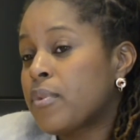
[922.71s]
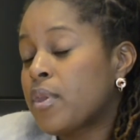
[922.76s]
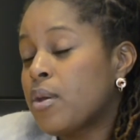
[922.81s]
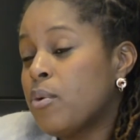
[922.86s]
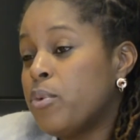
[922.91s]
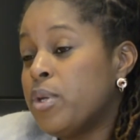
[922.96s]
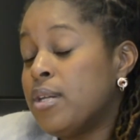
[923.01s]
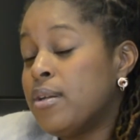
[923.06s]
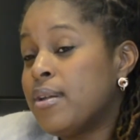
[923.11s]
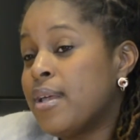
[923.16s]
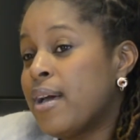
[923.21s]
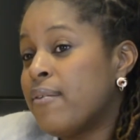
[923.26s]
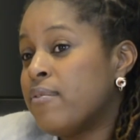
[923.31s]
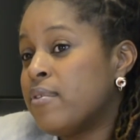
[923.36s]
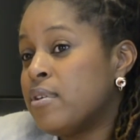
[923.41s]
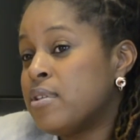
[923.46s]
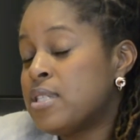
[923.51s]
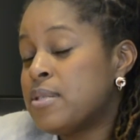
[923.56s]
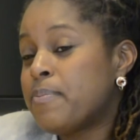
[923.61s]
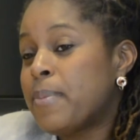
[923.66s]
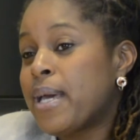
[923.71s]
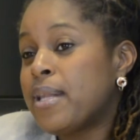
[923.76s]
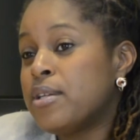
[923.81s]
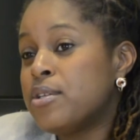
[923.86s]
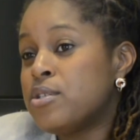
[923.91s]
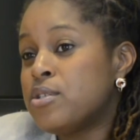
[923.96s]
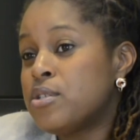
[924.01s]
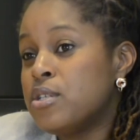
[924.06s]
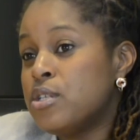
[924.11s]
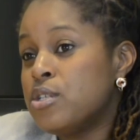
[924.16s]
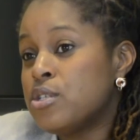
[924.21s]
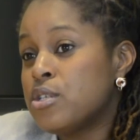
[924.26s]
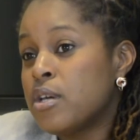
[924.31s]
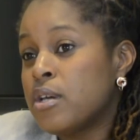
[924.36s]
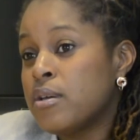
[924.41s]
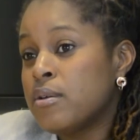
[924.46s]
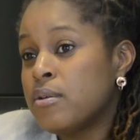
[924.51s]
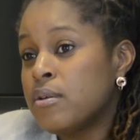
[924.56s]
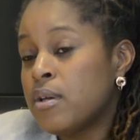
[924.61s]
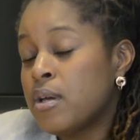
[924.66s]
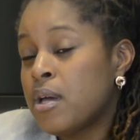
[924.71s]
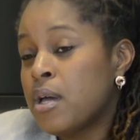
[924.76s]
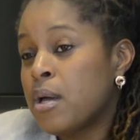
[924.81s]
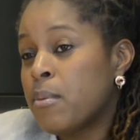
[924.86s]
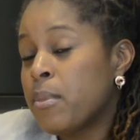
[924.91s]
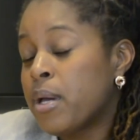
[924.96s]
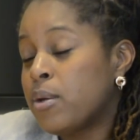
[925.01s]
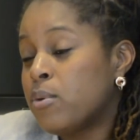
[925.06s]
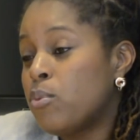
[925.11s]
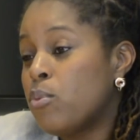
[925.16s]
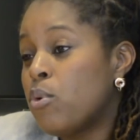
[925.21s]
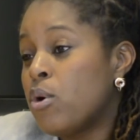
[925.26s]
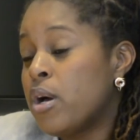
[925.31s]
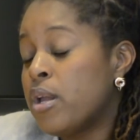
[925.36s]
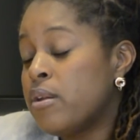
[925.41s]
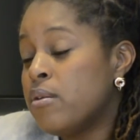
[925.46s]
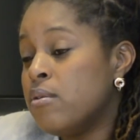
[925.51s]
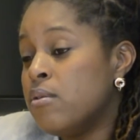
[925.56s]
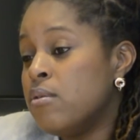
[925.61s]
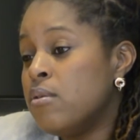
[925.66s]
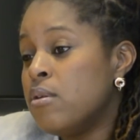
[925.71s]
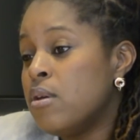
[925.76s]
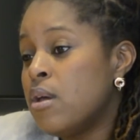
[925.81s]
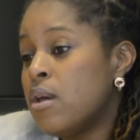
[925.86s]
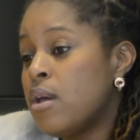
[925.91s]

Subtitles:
we didn't have a Spanish teacher, and one,